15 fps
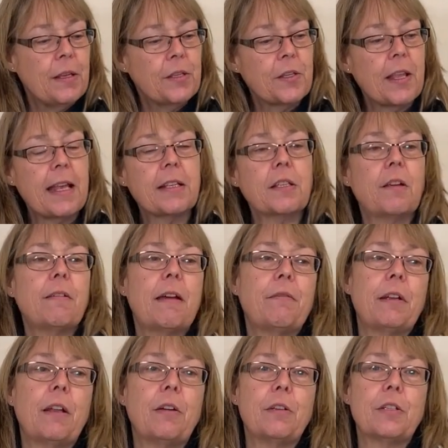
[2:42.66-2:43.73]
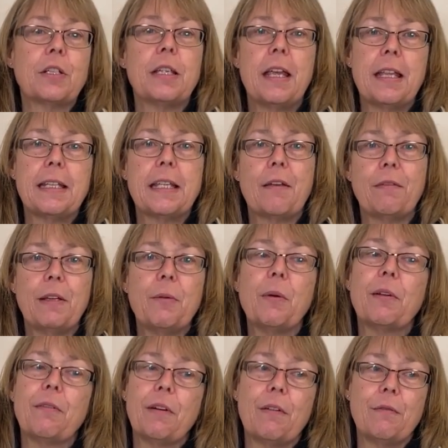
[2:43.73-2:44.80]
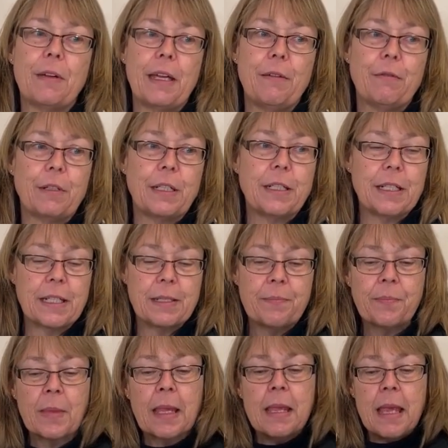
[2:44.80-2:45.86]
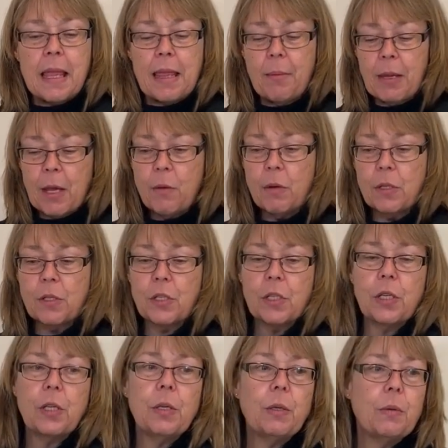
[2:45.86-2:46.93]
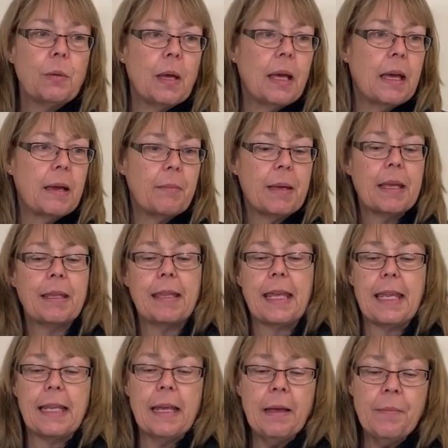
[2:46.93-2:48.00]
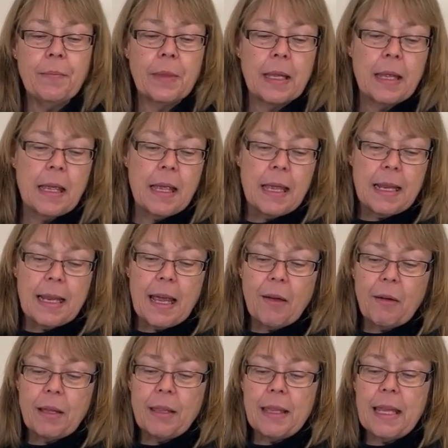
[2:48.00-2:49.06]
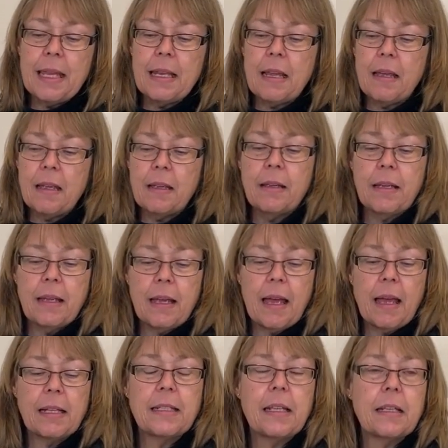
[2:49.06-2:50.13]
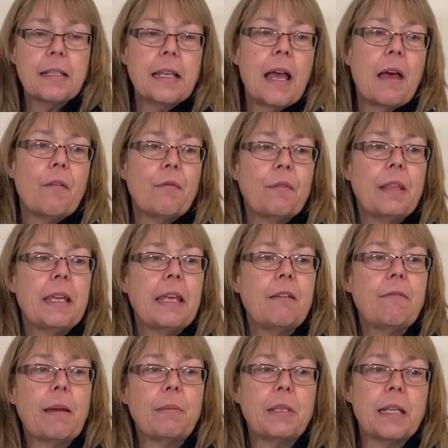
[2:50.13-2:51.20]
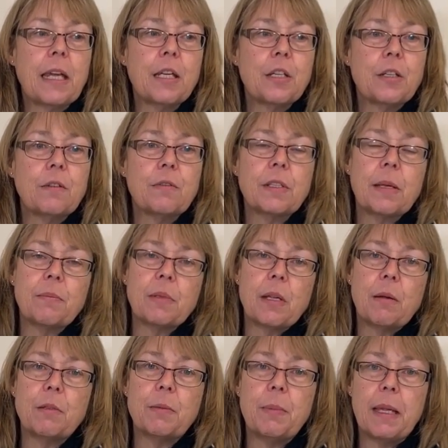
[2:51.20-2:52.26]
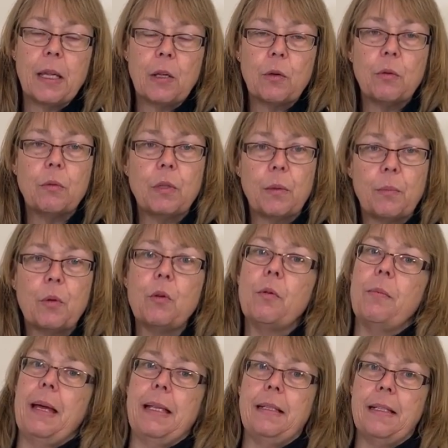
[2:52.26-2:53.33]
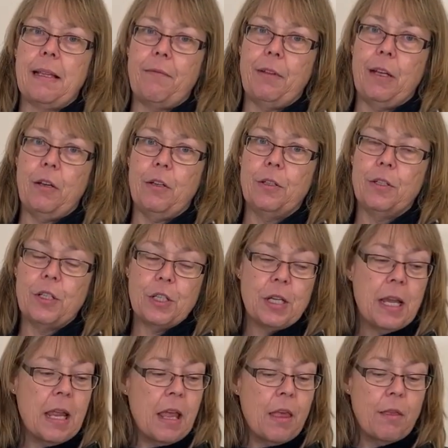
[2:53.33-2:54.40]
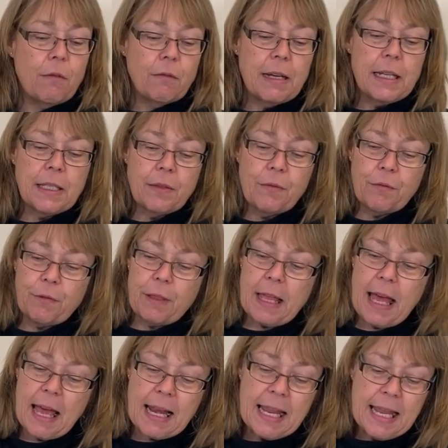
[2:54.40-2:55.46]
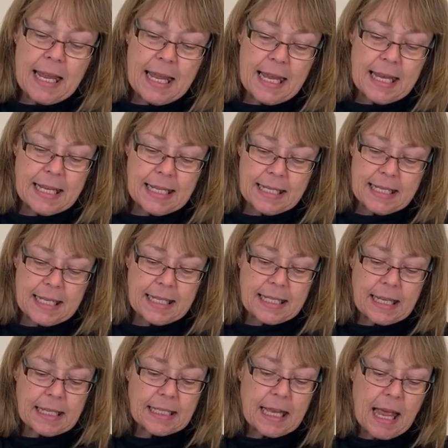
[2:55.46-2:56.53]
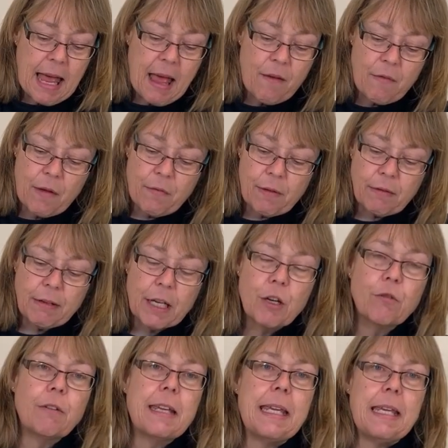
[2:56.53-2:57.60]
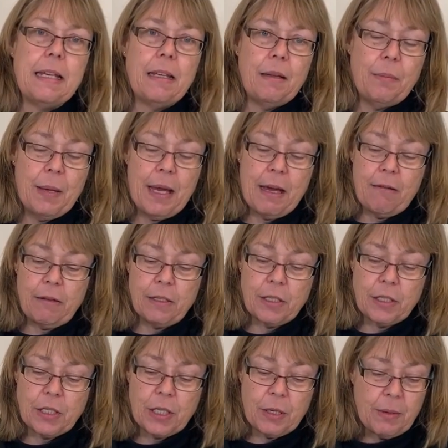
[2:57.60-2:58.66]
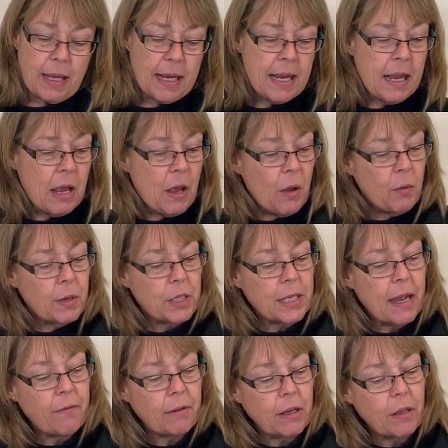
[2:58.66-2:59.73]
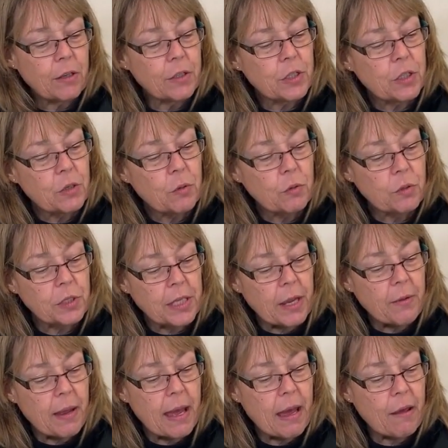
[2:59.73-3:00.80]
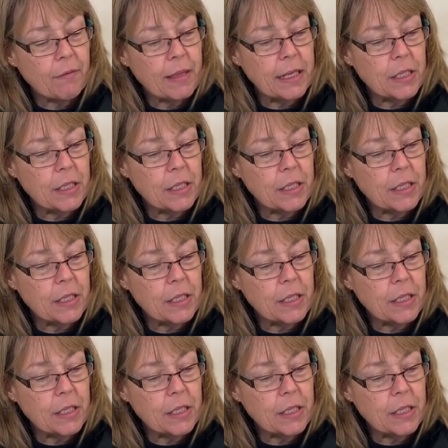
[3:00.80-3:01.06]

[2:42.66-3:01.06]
So that's our Avalanche, definitely one of our favourites. Let me go on to Athena. Now Athena does have the reputation of sometimes being called the poor man's avalanche. The reason for that is it does have a very green appearance to it, which Avalanche also have.